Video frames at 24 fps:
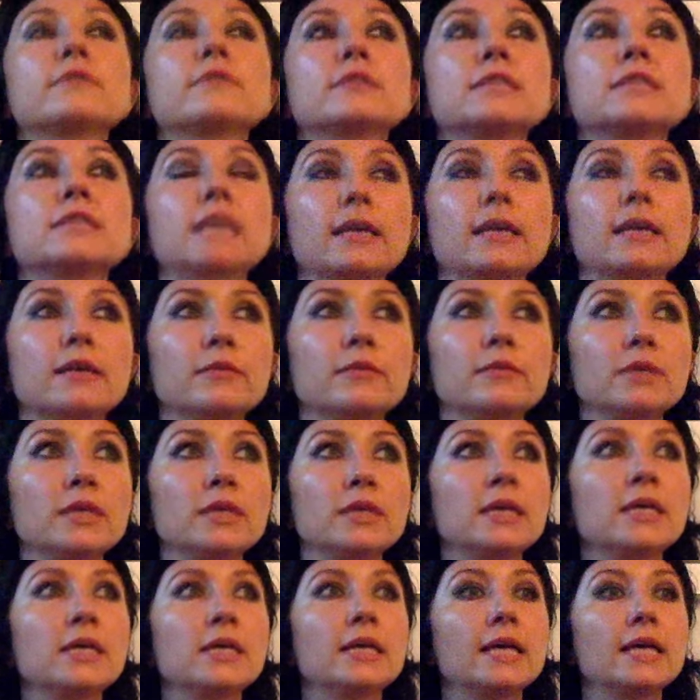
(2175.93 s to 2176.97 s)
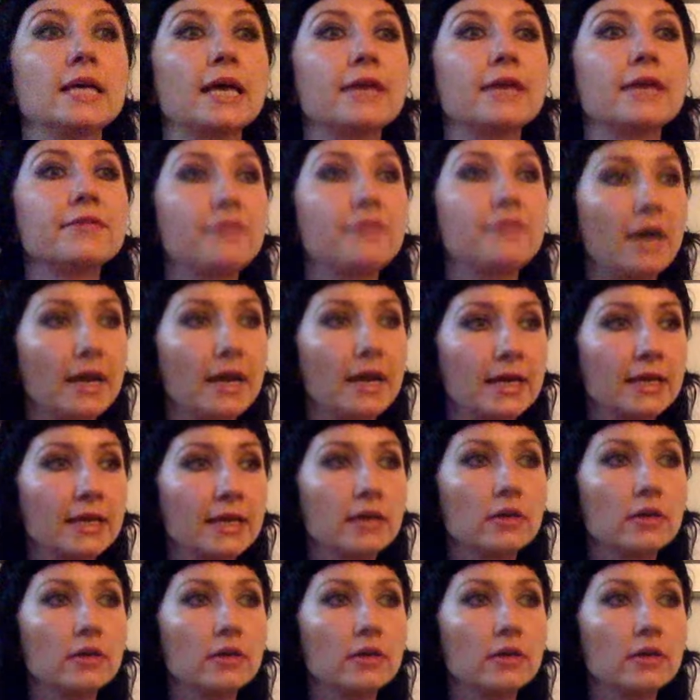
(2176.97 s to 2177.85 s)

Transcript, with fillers: taken me if i